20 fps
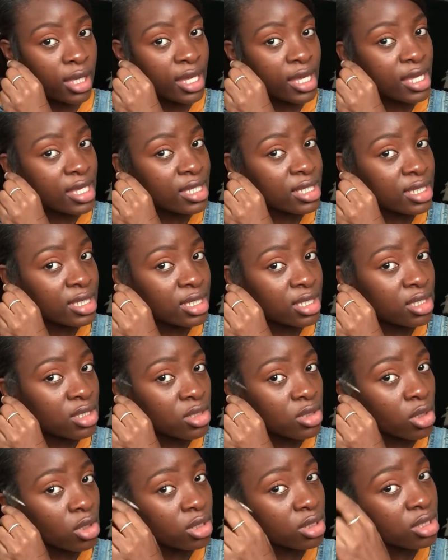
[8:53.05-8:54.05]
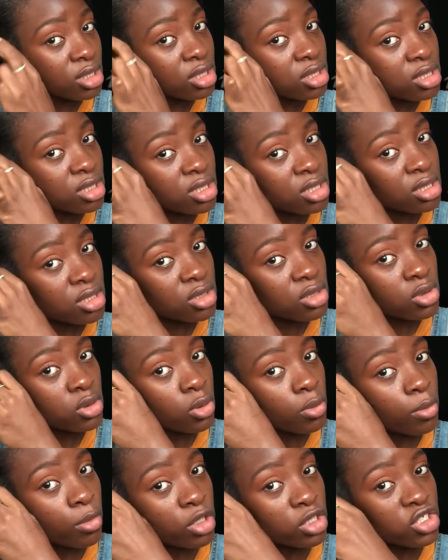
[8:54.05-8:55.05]
is not
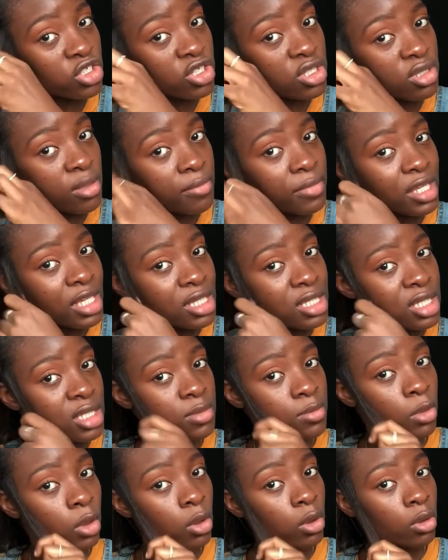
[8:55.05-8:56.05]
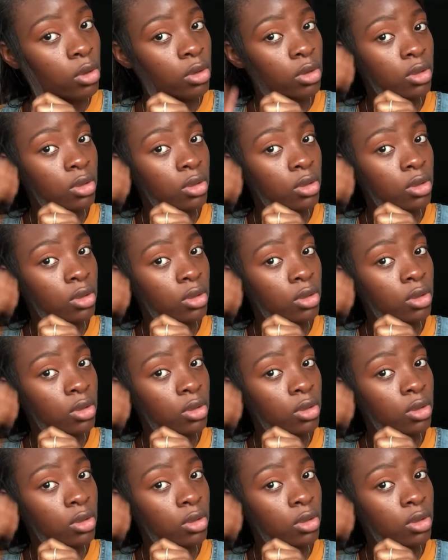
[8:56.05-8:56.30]
so much, just something small.